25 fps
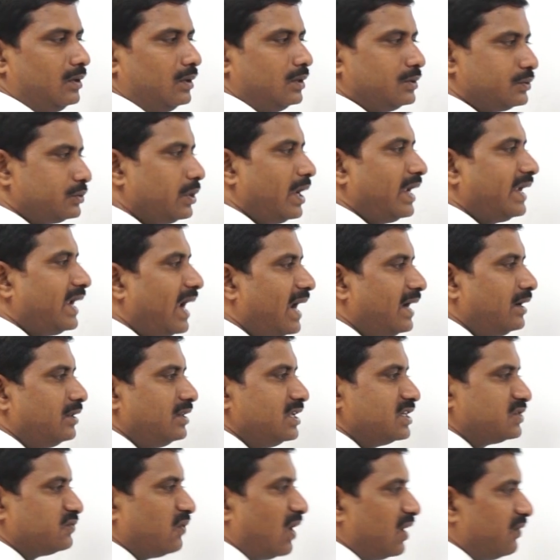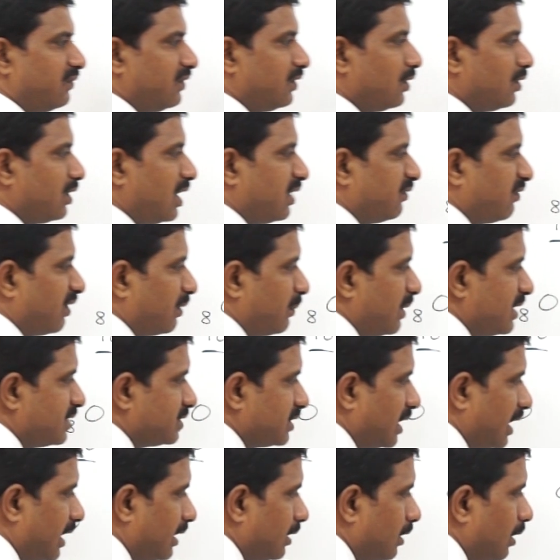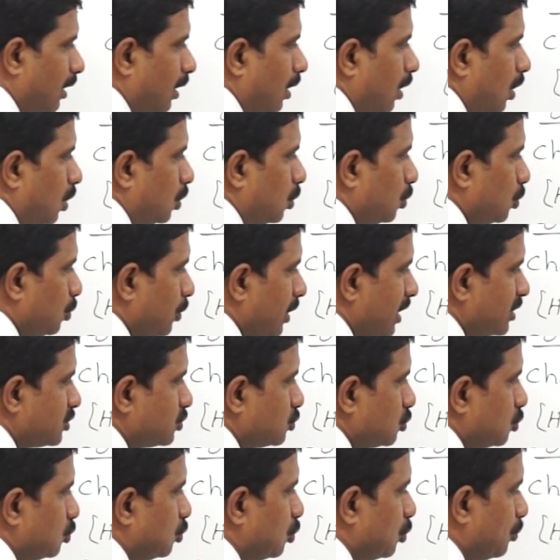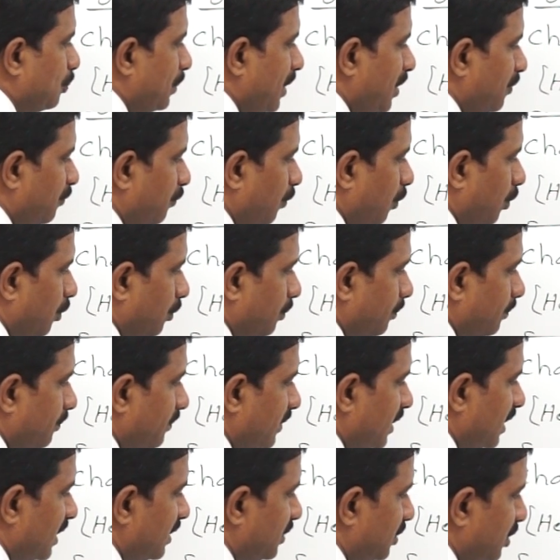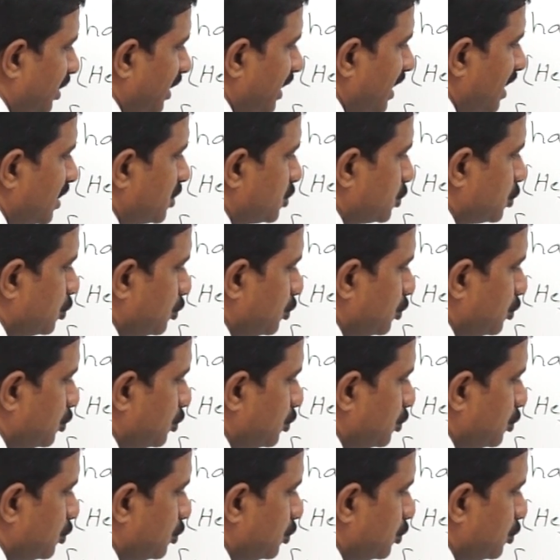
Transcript: So according to this, what we know the information: 2s2, 2p4, 3s2,